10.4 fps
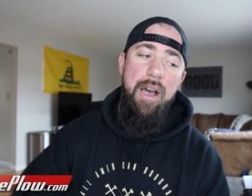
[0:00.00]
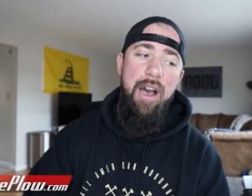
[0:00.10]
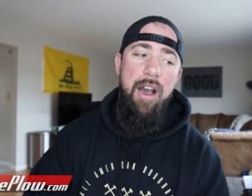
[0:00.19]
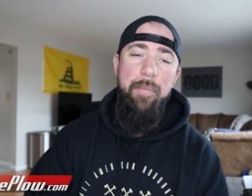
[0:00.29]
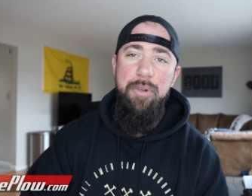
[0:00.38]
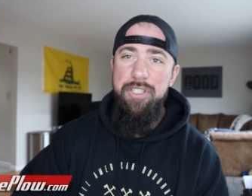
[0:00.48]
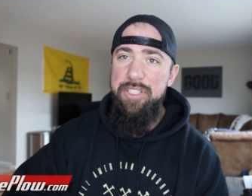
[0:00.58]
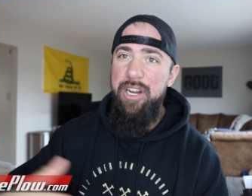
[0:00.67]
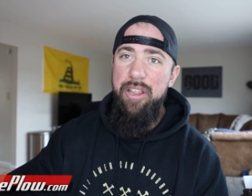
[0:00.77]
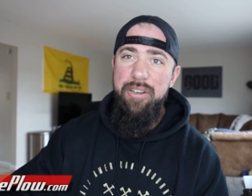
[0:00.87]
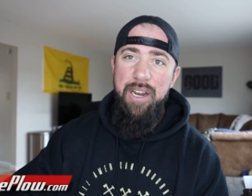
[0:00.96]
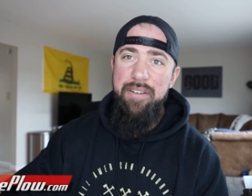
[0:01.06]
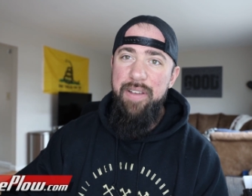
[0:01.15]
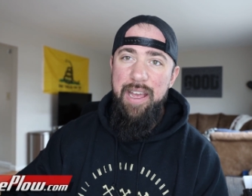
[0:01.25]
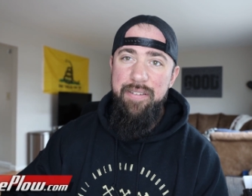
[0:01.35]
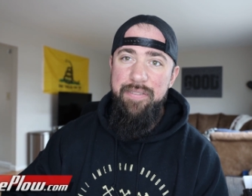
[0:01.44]
um, which is another
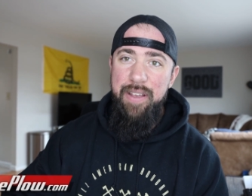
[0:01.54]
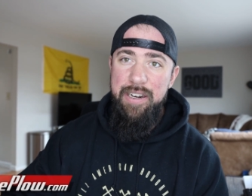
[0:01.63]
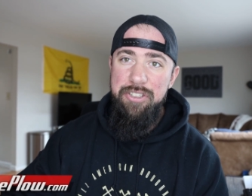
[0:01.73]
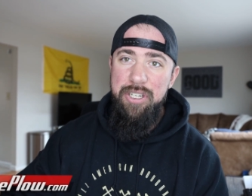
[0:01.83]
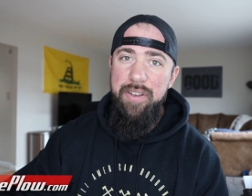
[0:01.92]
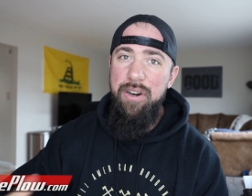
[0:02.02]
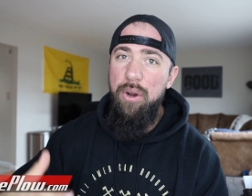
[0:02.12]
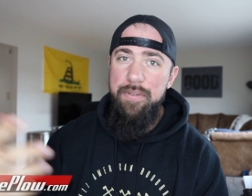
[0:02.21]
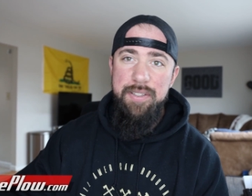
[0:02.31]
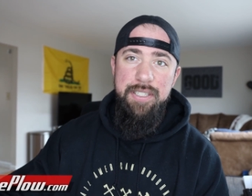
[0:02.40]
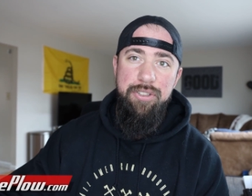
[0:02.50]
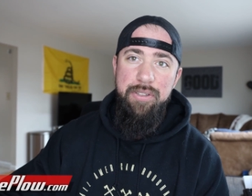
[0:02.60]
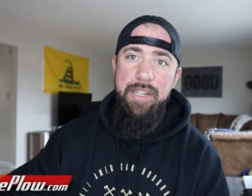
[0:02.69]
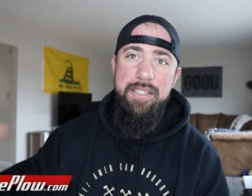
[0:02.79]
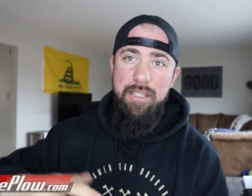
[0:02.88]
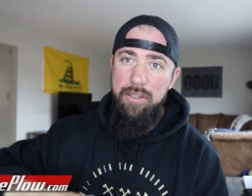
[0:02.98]
ad- advantage of it over
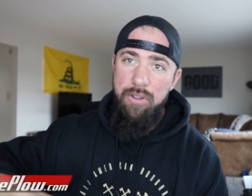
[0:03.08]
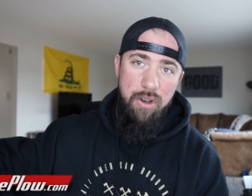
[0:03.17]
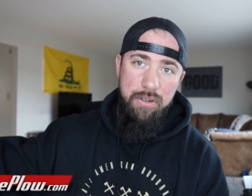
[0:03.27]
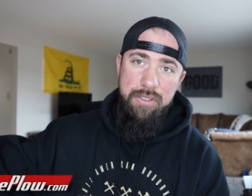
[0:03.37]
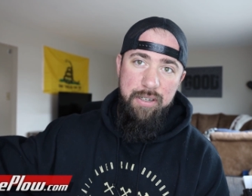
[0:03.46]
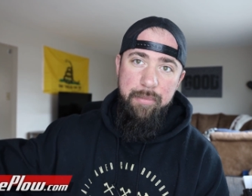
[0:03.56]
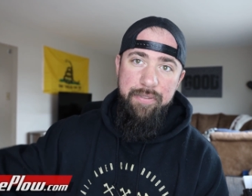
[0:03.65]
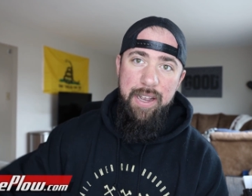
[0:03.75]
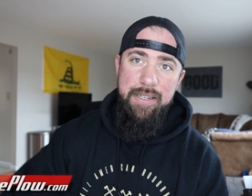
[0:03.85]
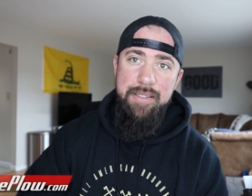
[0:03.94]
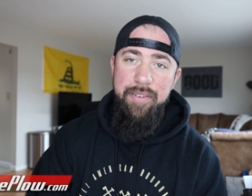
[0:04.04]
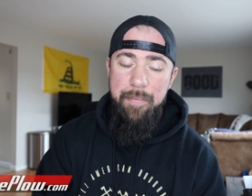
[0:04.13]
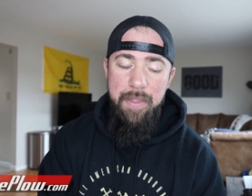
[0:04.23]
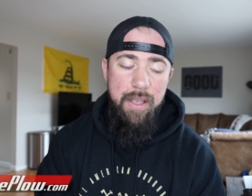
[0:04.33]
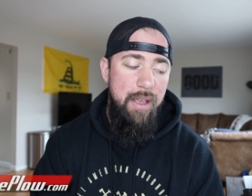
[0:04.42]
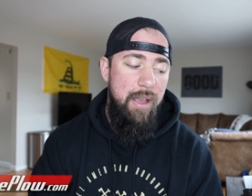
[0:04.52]
citrulline is the long term effect of it.